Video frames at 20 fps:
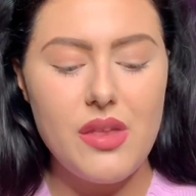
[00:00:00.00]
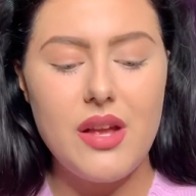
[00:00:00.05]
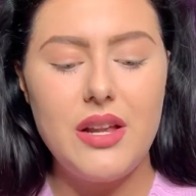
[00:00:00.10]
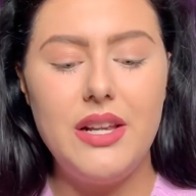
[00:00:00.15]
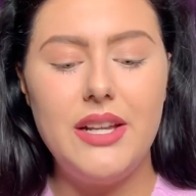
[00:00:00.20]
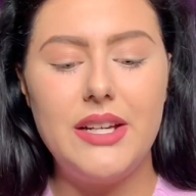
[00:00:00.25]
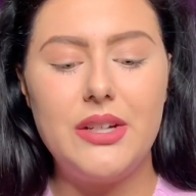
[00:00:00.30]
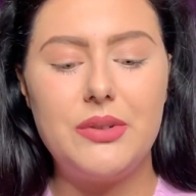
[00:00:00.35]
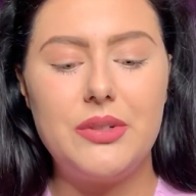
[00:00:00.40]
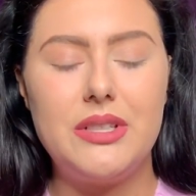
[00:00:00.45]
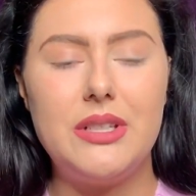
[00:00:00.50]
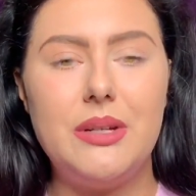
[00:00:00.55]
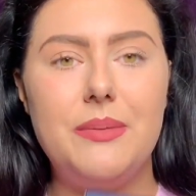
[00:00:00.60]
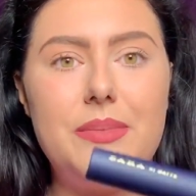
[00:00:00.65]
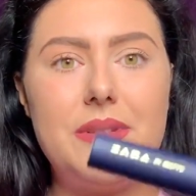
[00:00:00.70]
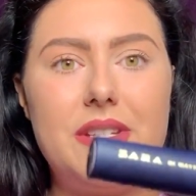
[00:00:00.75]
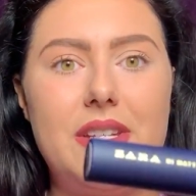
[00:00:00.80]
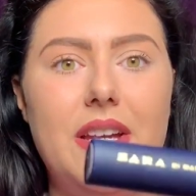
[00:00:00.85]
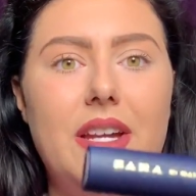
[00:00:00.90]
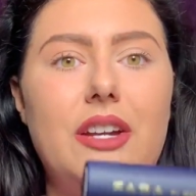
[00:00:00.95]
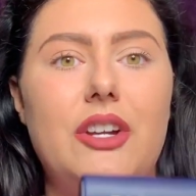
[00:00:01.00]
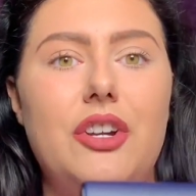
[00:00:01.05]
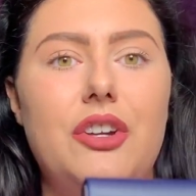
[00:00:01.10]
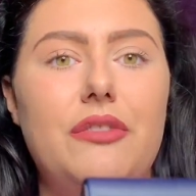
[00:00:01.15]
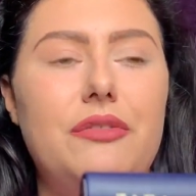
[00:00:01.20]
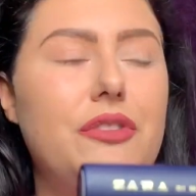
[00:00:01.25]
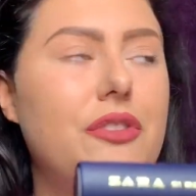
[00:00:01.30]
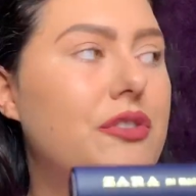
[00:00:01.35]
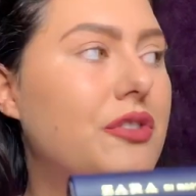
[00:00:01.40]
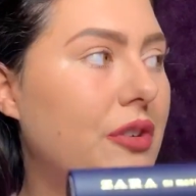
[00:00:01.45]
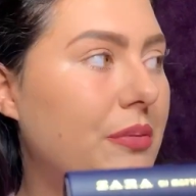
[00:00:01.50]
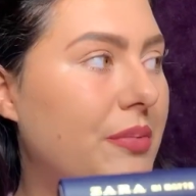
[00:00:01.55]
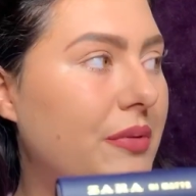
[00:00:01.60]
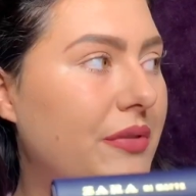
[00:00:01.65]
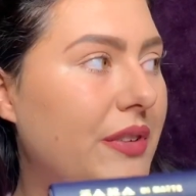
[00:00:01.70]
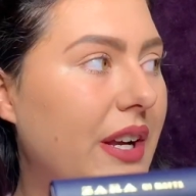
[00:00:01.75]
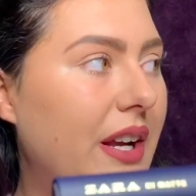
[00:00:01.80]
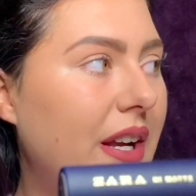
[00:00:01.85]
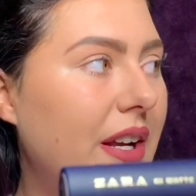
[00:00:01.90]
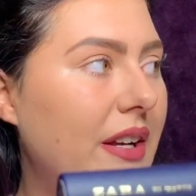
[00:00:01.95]
liquid lipstick over the top of
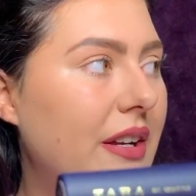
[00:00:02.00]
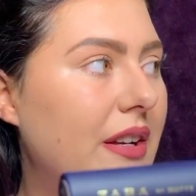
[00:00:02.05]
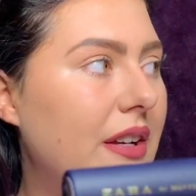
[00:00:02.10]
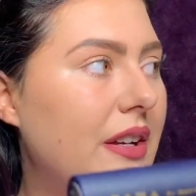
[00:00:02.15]
it,